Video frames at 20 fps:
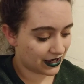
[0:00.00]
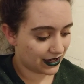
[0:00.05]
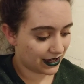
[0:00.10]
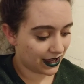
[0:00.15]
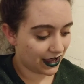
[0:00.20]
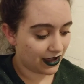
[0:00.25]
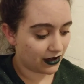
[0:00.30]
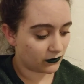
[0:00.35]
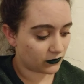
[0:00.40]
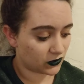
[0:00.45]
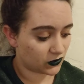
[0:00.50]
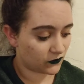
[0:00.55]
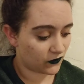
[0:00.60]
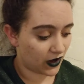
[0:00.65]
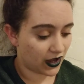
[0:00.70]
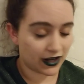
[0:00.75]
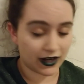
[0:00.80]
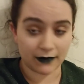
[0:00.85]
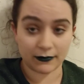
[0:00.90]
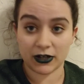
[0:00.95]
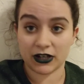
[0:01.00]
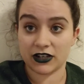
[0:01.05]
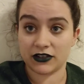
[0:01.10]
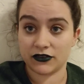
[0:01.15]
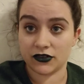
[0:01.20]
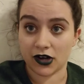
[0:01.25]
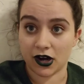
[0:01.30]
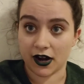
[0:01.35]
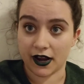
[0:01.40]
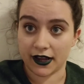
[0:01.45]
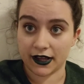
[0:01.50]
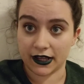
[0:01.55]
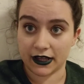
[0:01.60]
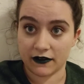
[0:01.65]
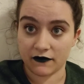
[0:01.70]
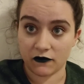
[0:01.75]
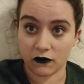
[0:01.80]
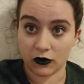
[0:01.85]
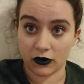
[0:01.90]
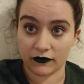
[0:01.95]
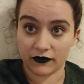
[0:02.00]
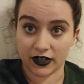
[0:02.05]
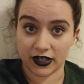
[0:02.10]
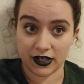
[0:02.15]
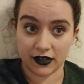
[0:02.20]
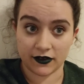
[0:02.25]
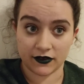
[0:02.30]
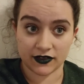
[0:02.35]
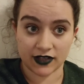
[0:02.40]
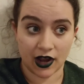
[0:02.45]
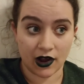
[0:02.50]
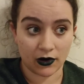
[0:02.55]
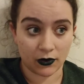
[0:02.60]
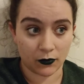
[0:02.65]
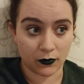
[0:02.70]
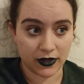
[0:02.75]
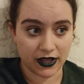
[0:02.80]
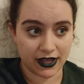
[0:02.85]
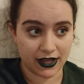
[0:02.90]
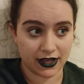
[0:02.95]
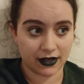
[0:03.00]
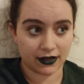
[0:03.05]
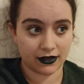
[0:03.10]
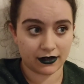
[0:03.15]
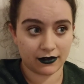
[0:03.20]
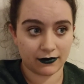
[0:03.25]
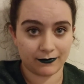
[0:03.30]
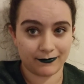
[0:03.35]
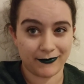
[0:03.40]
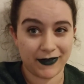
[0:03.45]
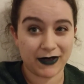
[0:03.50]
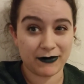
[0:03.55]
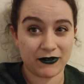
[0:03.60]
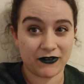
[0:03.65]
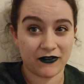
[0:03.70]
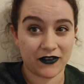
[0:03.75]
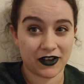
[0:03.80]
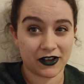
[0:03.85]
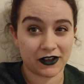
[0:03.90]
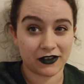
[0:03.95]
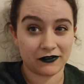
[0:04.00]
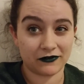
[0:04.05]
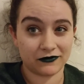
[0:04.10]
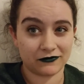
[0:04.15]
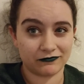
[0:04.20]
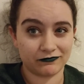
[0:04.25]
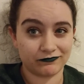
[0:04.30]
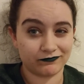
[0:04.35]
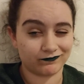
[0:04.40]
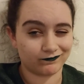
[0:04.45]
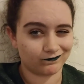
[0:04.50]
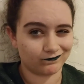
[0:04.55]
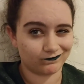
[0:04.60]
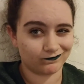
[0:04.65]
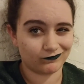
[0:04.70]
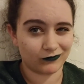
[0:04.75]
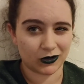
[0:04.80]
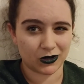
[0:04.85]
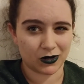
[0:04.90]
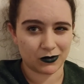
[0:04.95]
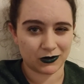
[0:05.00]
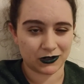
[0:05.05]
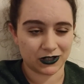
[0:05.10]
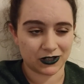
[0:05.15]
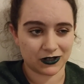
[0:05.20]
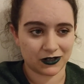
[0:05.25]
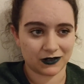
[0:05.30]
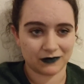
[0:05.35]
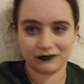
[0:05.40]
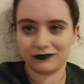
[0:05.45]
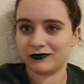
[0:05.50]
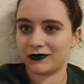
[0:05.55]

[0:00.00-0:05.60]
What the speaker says: yeah, it was fun. I'm going to try and get 4 videos out a week. Maybe 5. Probably not,